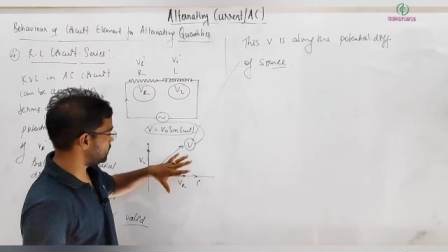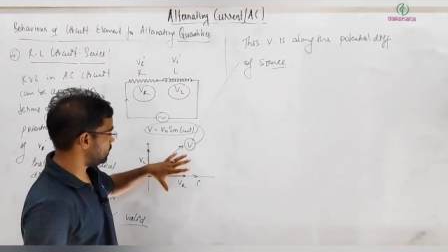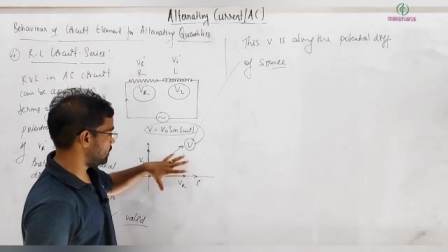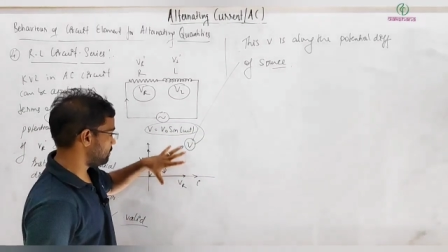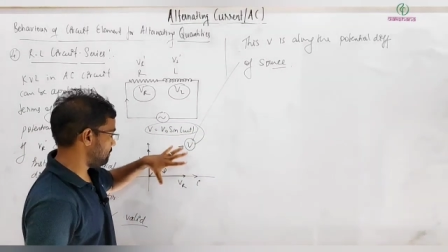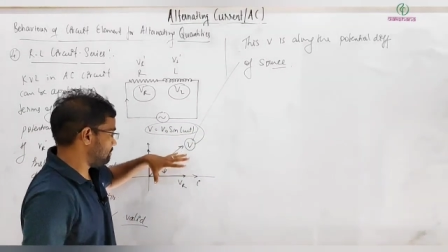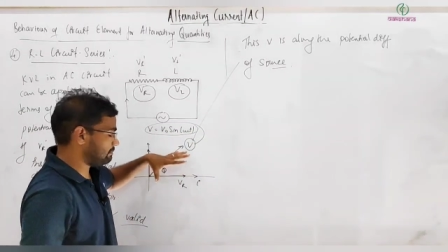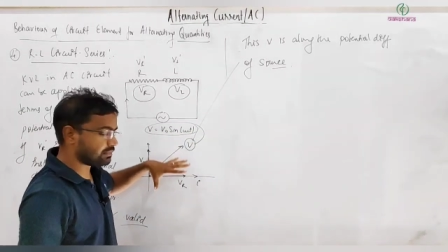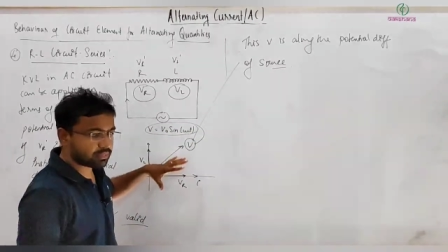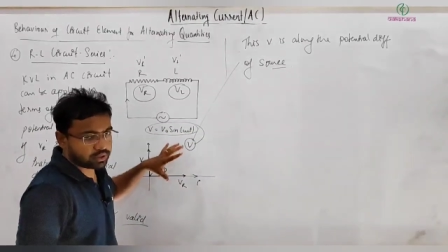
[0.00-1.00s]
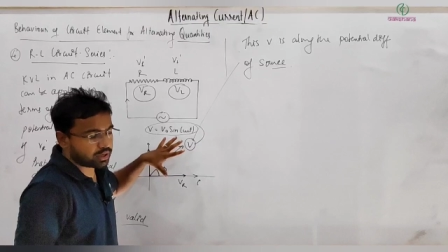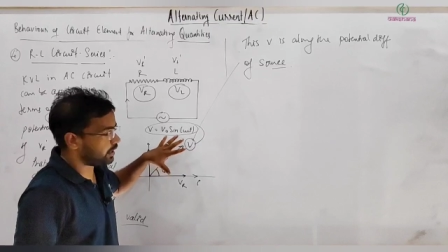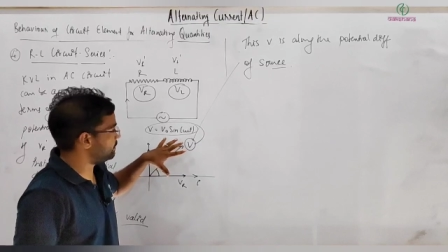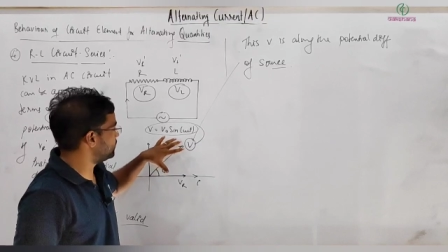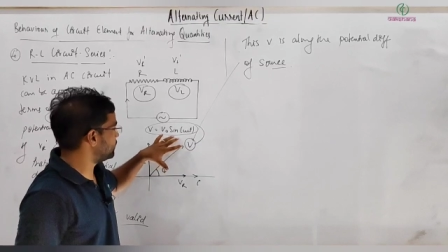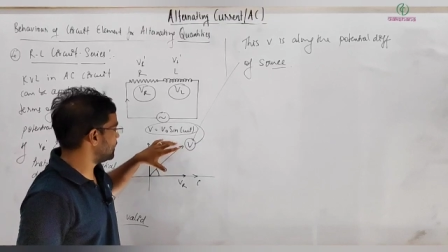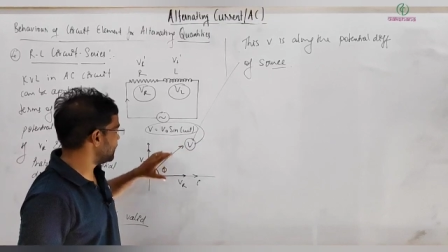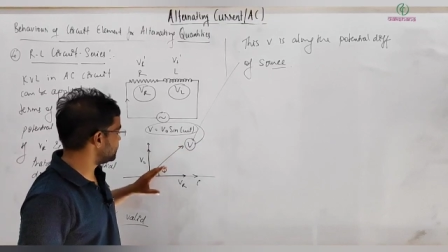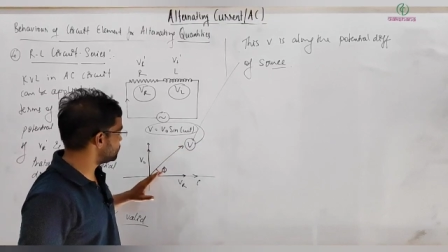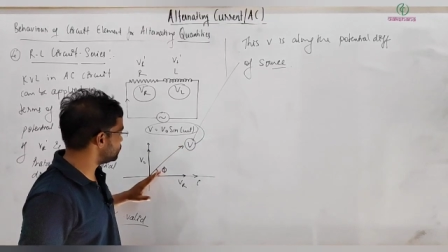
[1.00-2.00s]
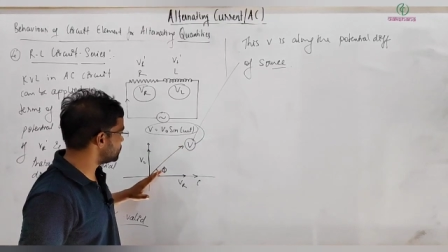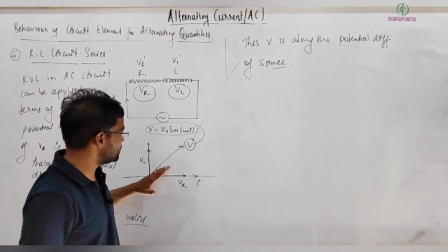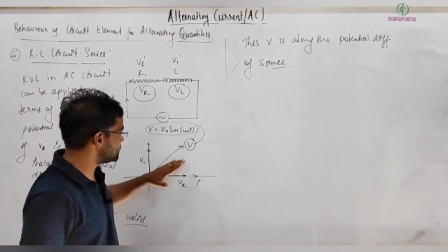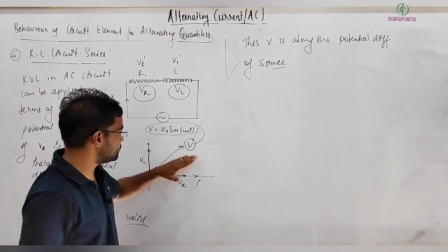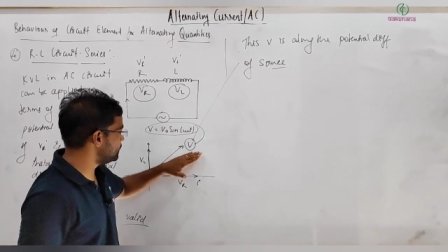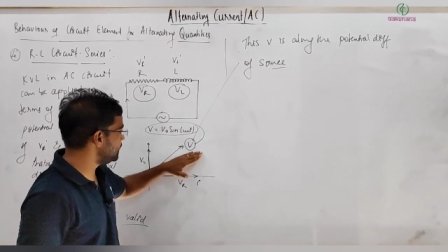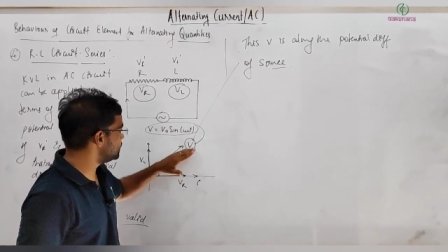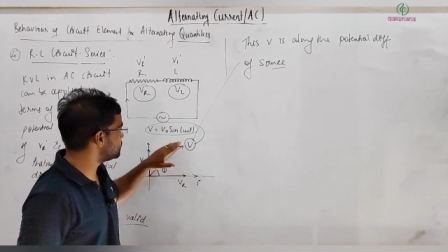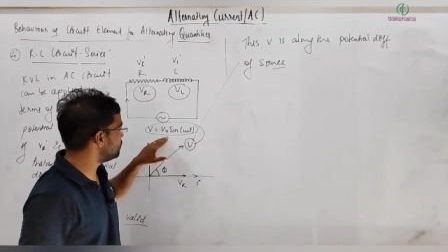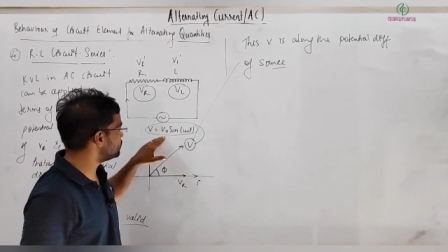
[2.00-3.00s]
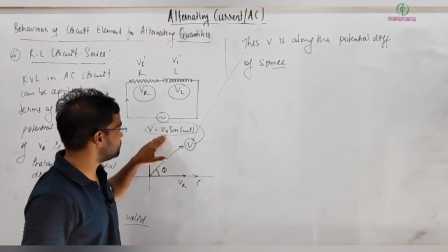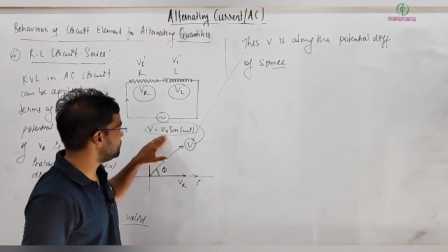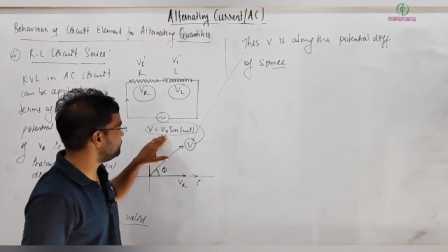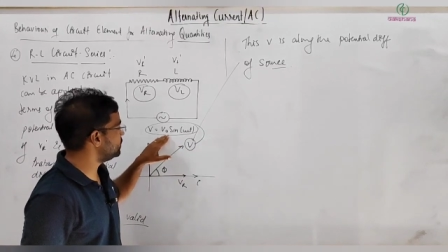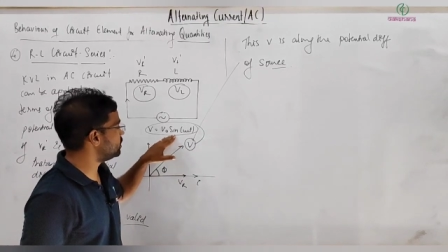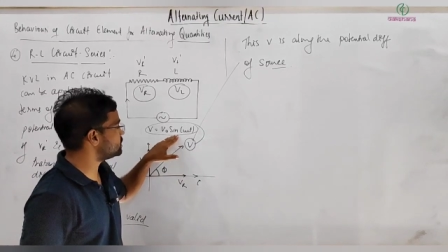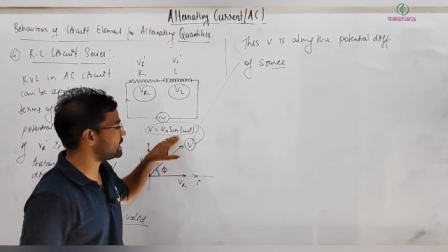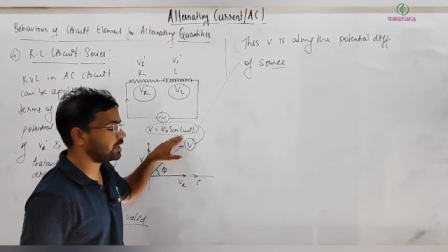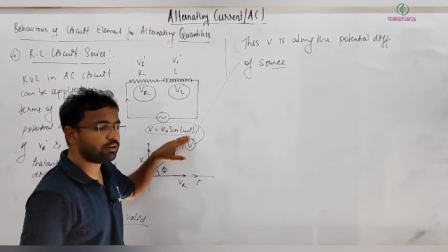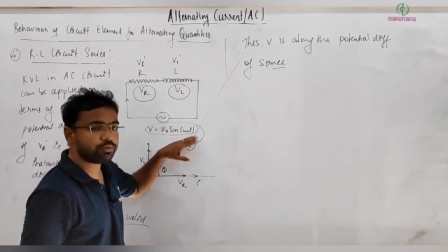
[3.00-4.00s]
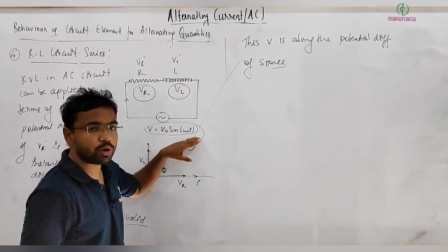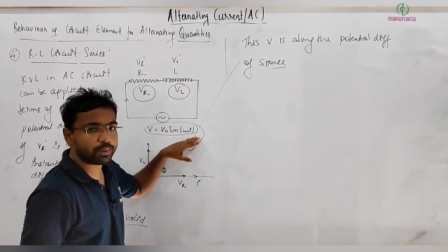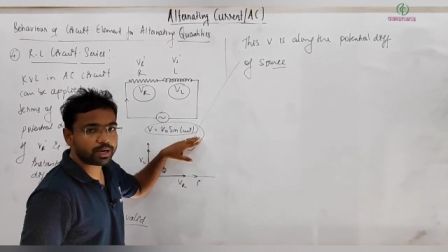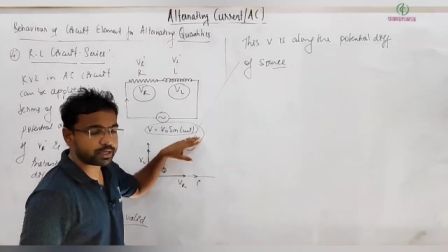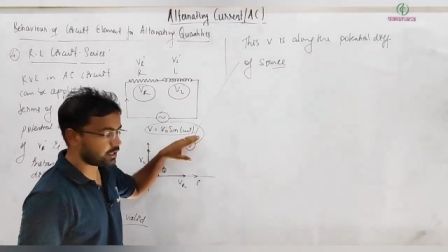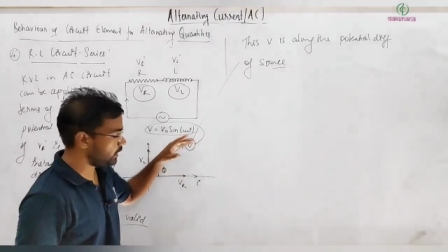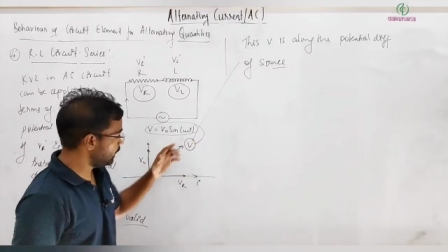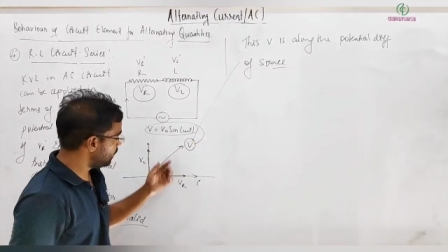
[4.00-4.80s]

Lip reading: I'm not talking like, so this V is equal to simply V naught sine of omega t.